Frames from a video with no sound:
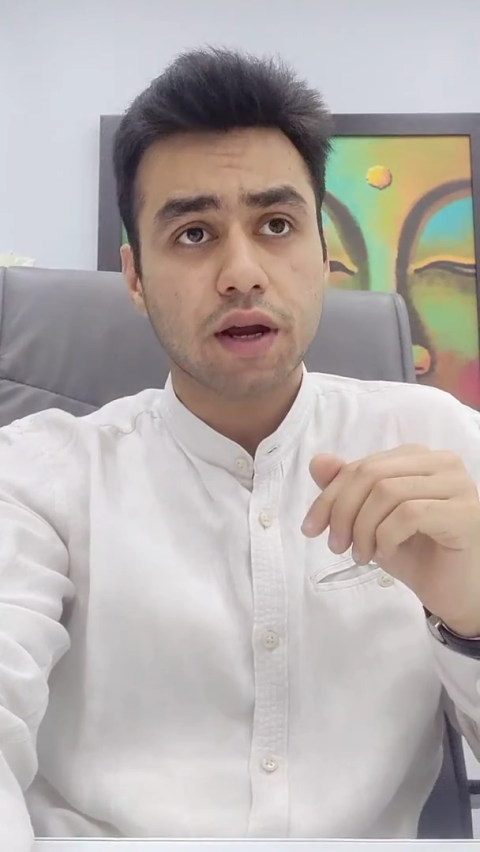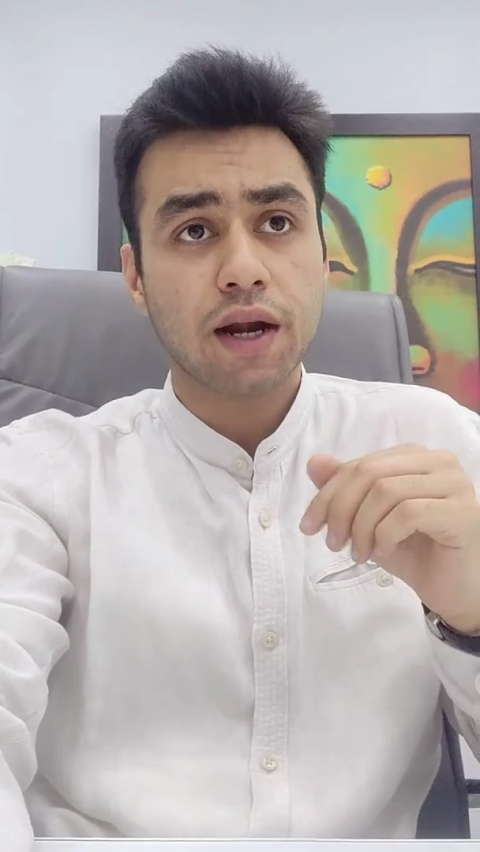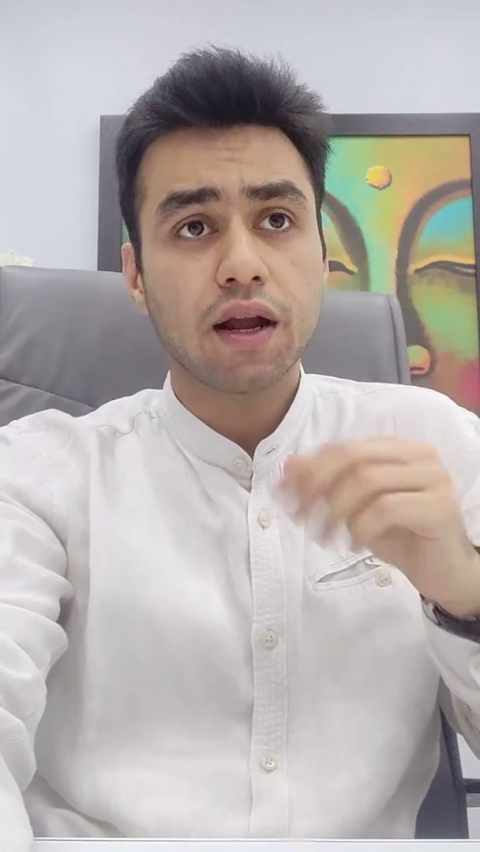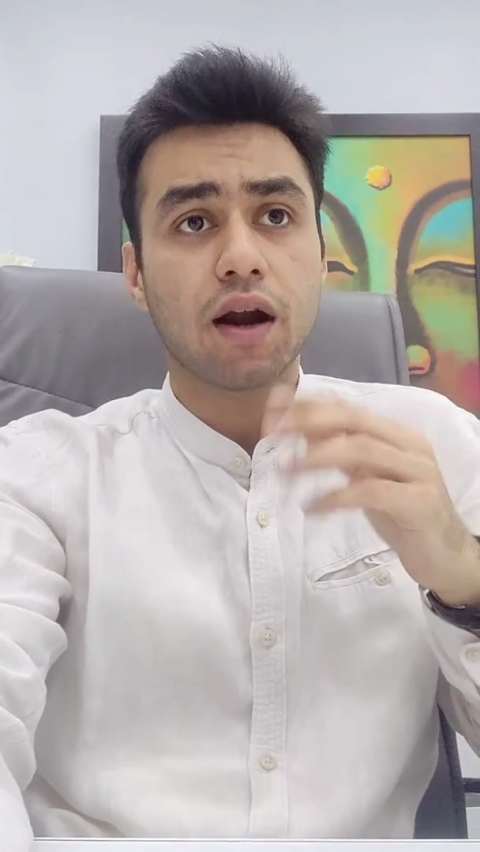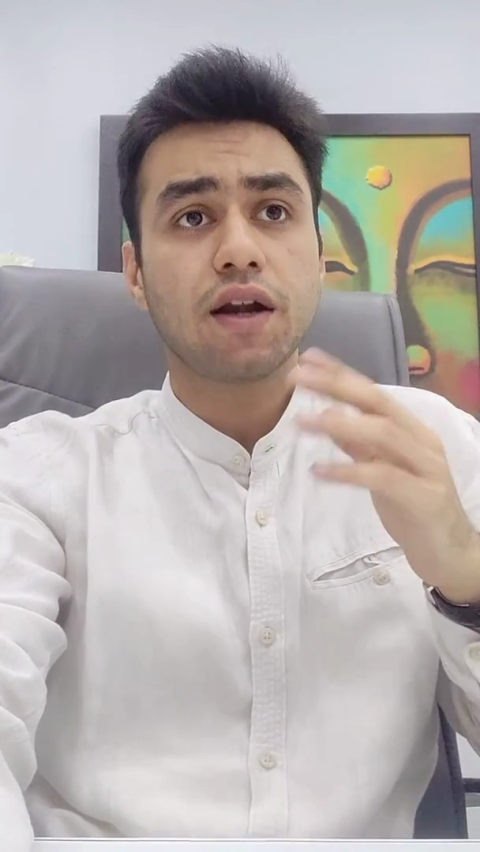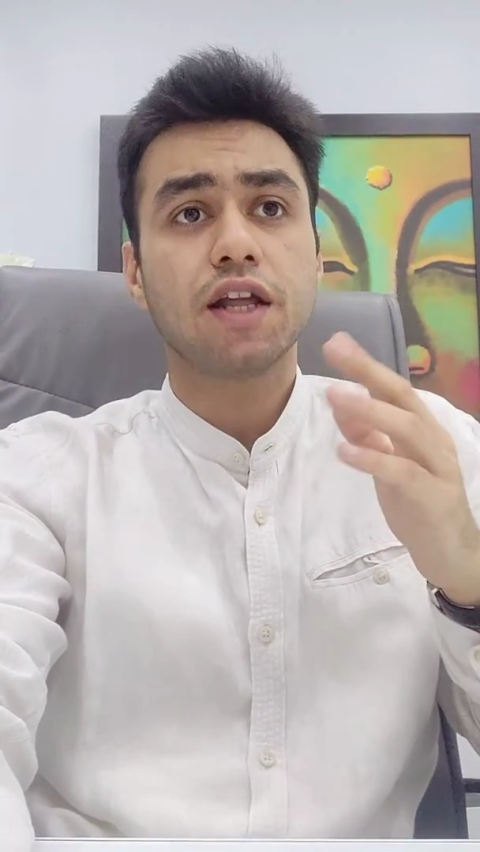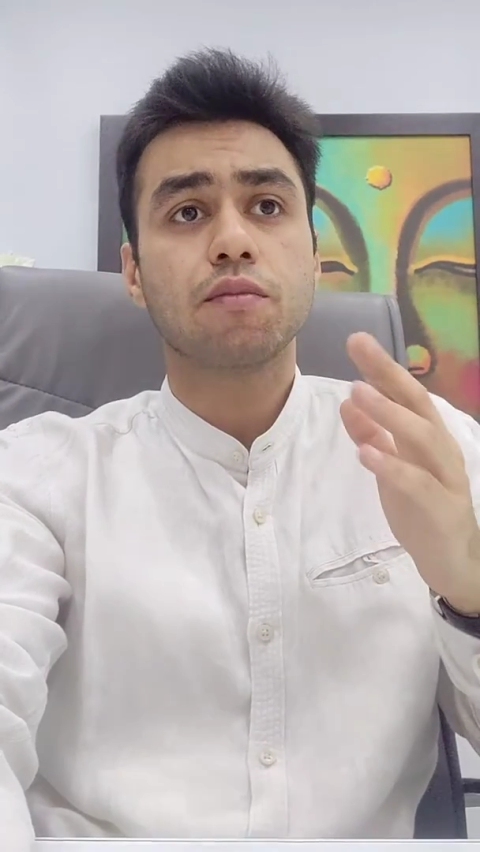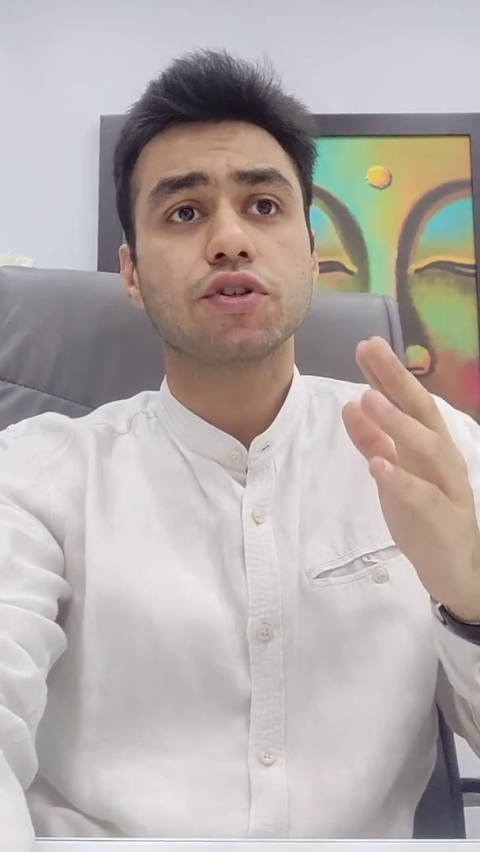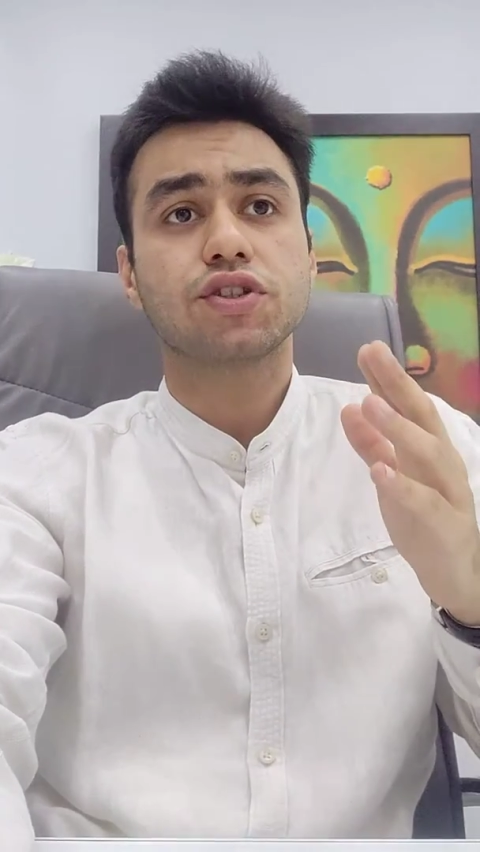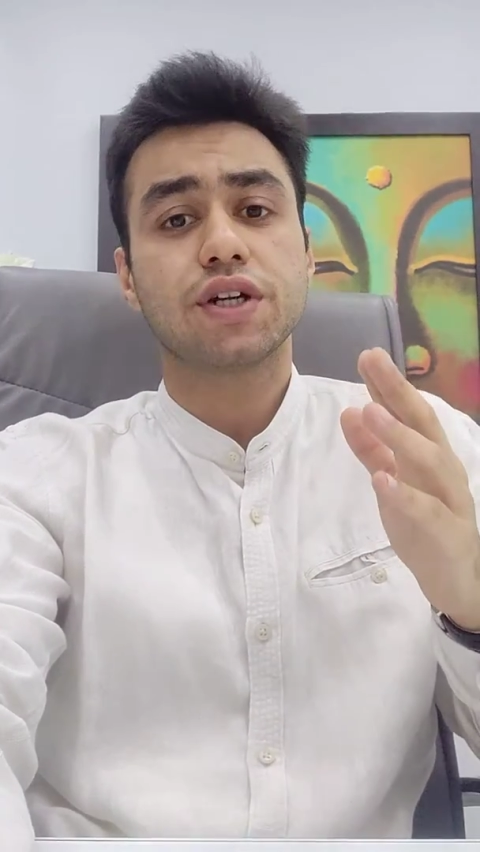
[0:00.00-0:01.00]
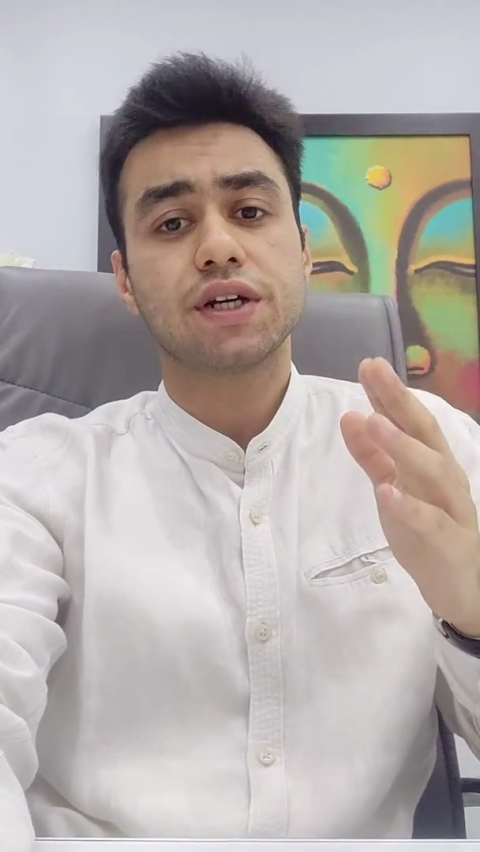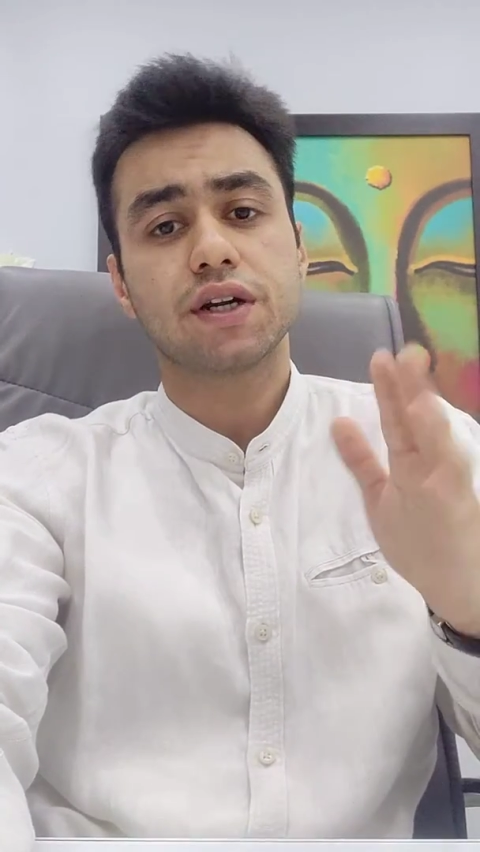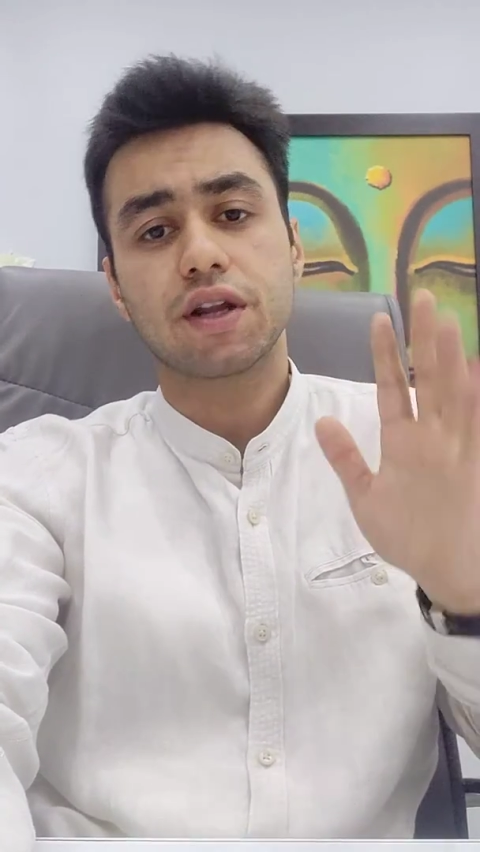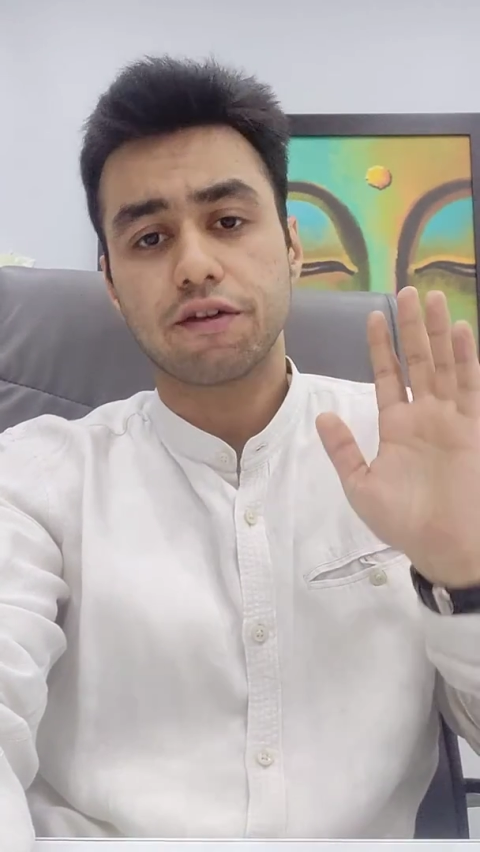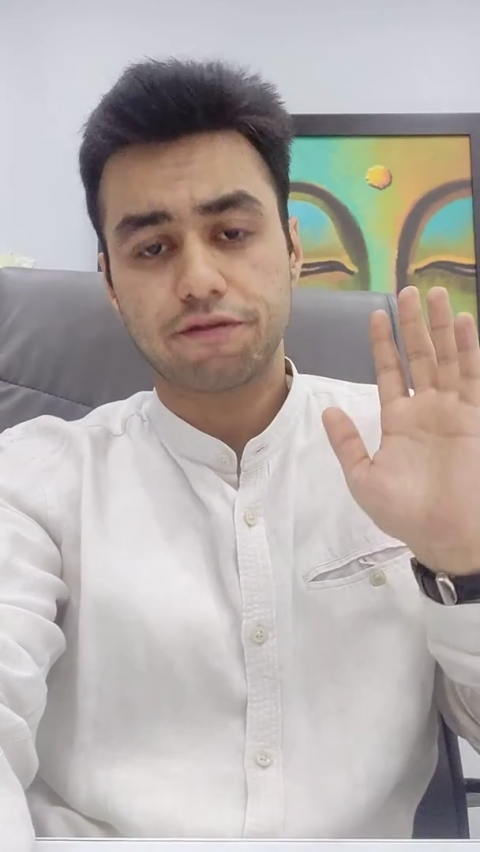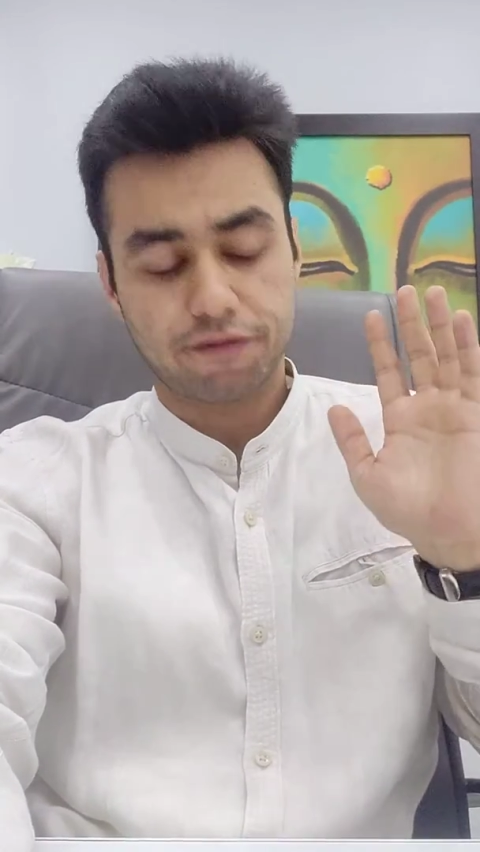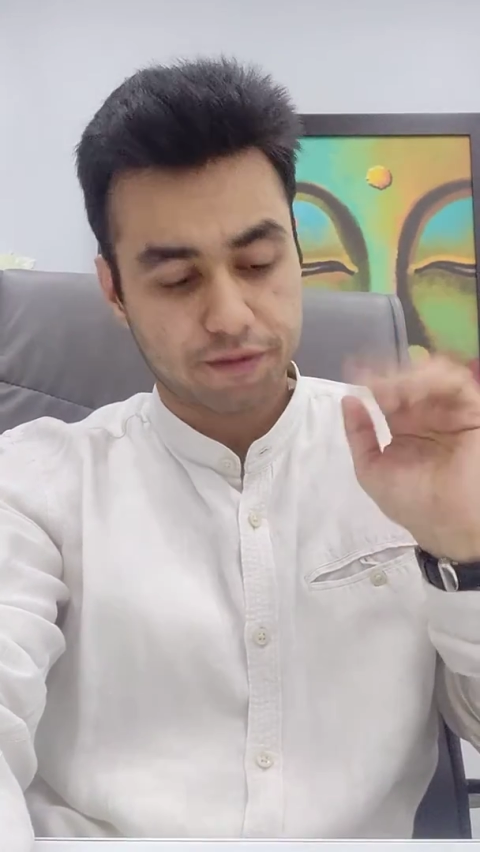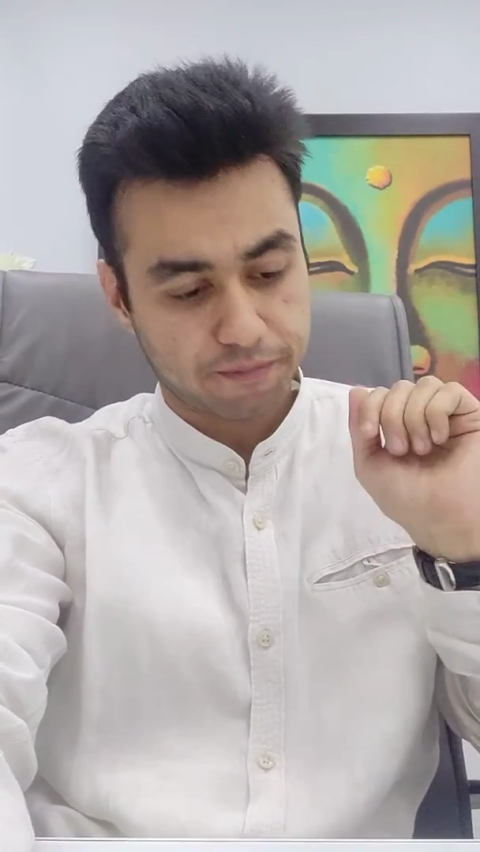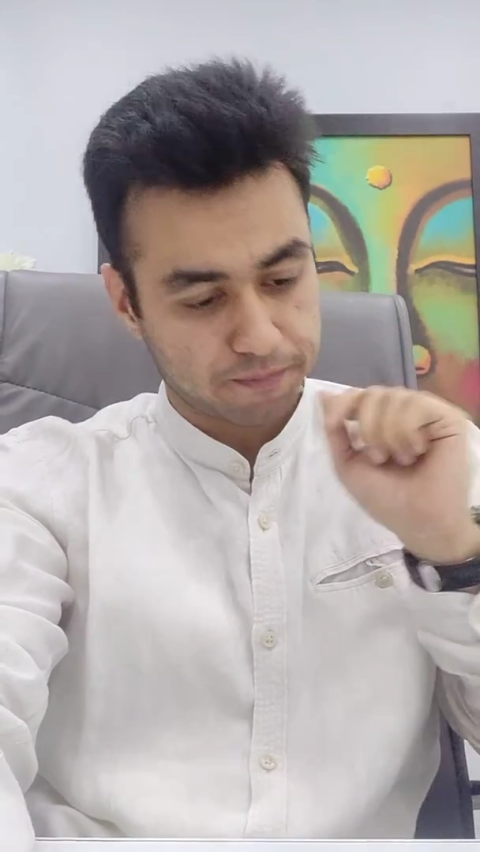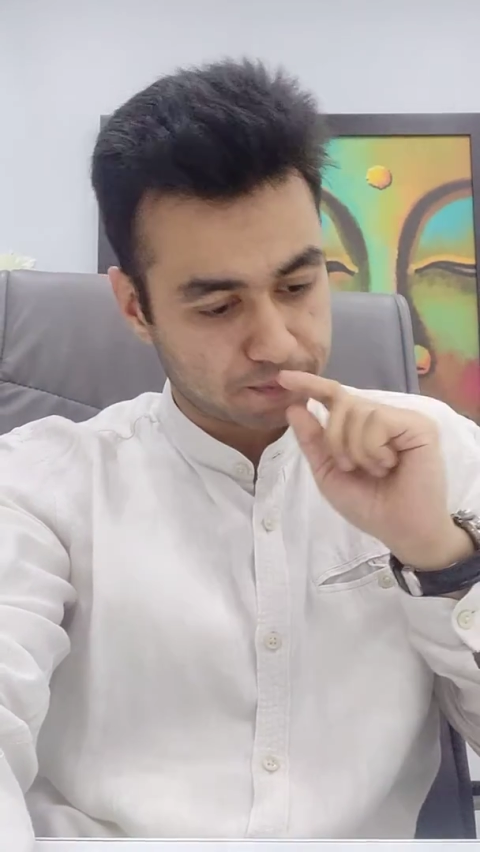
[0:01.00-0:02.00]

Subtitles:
and undemonstrated grief.